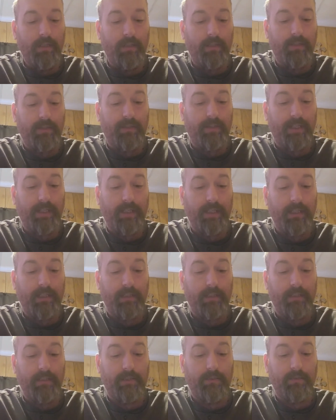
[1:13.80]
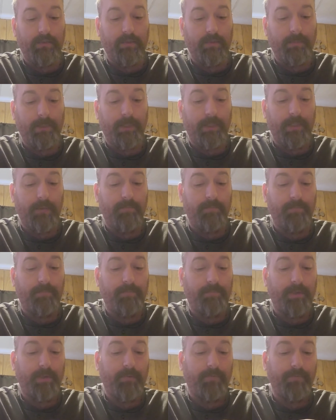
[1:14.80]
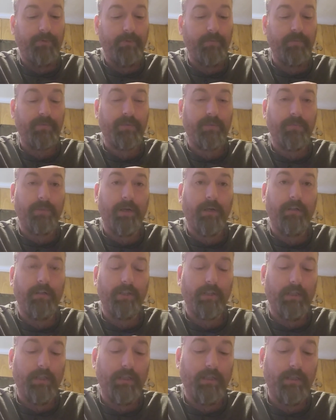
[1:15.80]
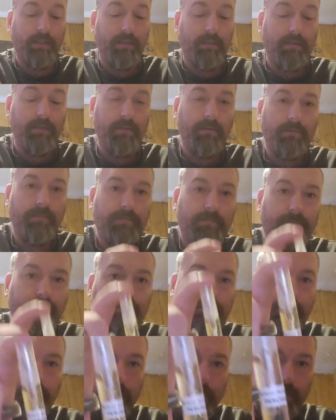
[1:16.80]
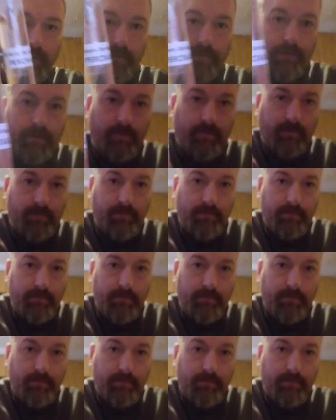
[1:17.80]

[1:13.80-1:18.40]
The second is going to be Parfums de Marly, Percival.